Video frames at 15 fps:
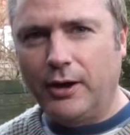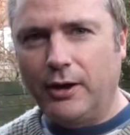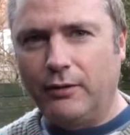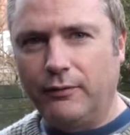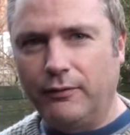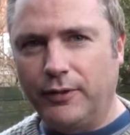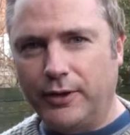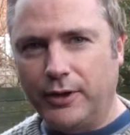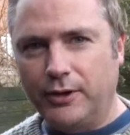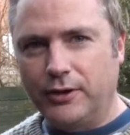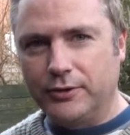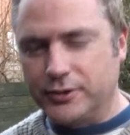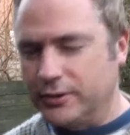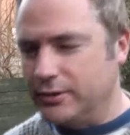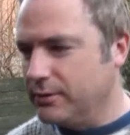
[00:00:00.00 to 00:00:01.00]
of the
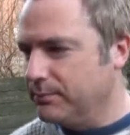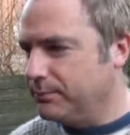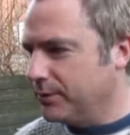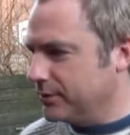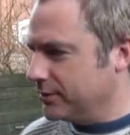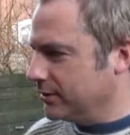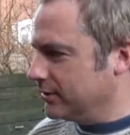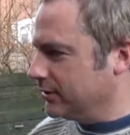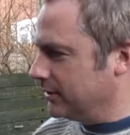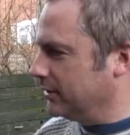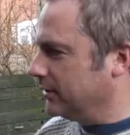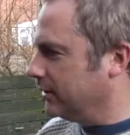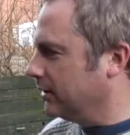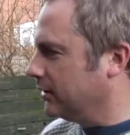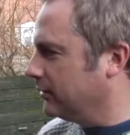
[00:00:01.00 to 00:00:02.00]
garden, but
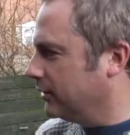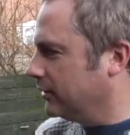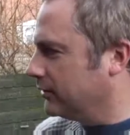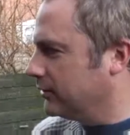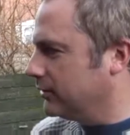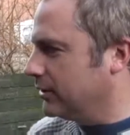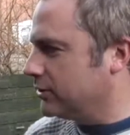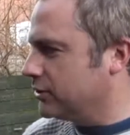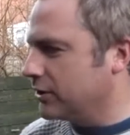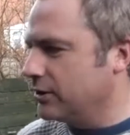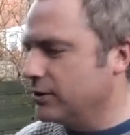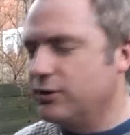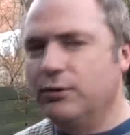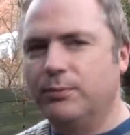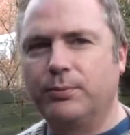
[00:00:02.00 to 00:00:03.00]
the
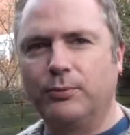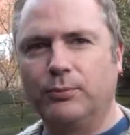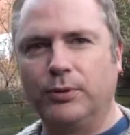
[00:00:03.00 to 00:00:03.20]
chicken coop